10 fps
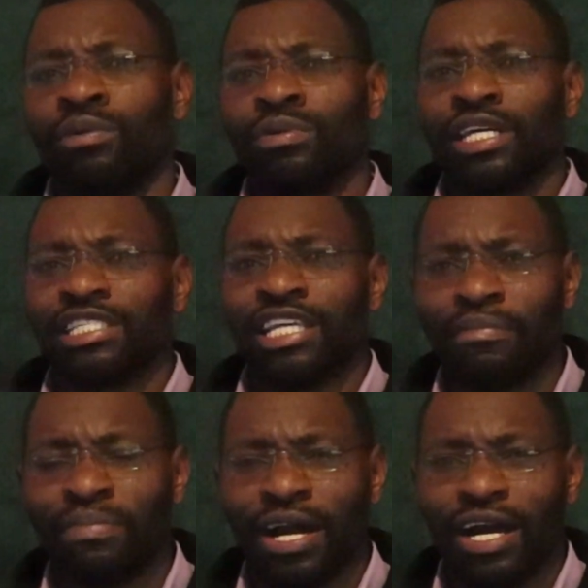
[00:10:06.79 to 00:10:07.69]
there was a
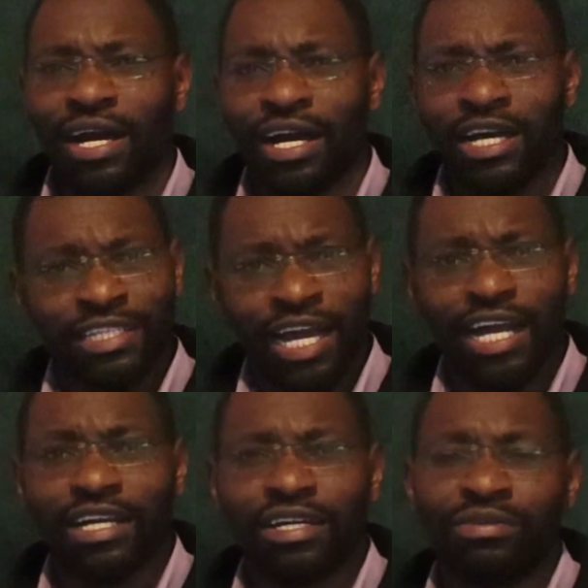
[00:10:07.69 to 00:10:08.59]
cyber
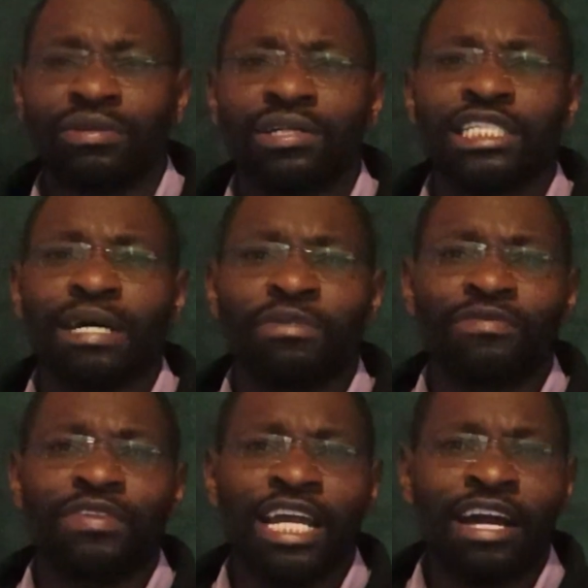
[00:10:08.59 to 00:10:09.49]
attack on some
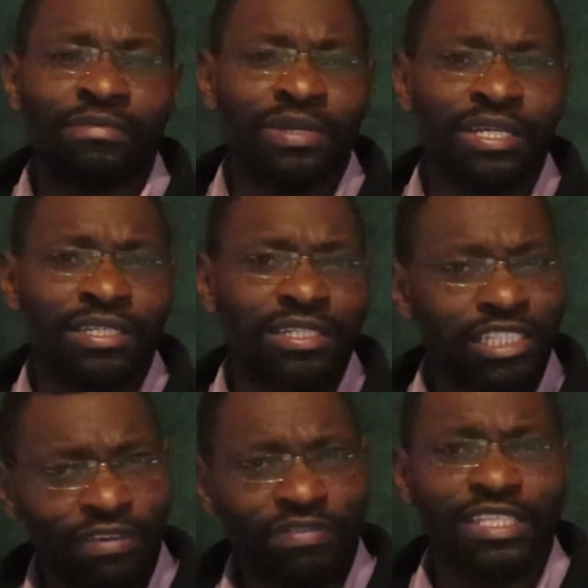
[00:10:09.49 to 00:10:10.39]
of the government
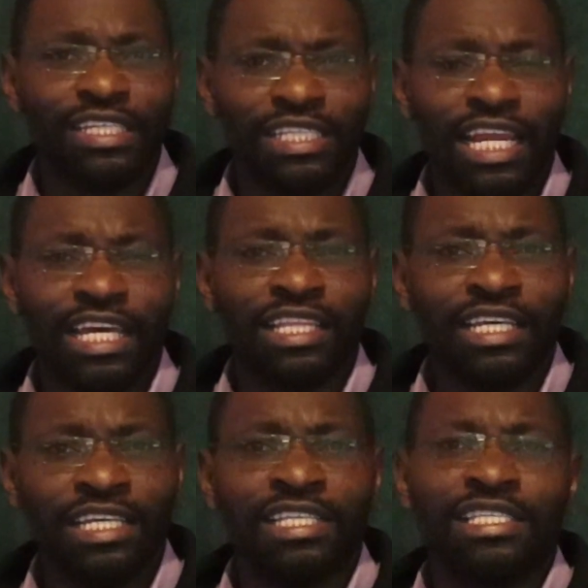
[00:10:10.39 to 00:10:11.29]
services like
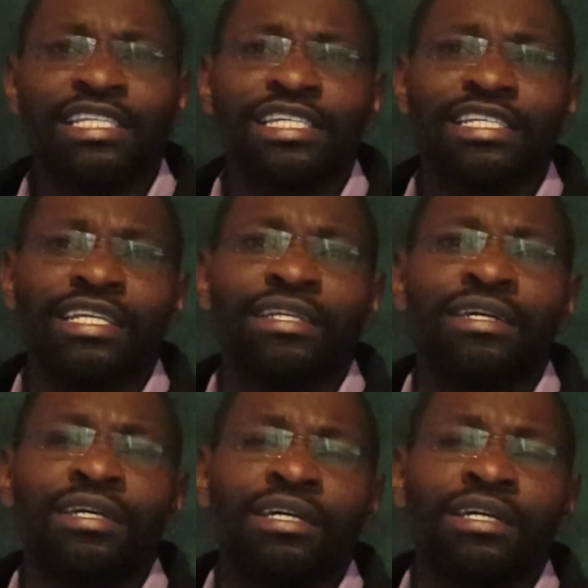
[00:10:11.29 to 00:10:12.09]
the e-citizen.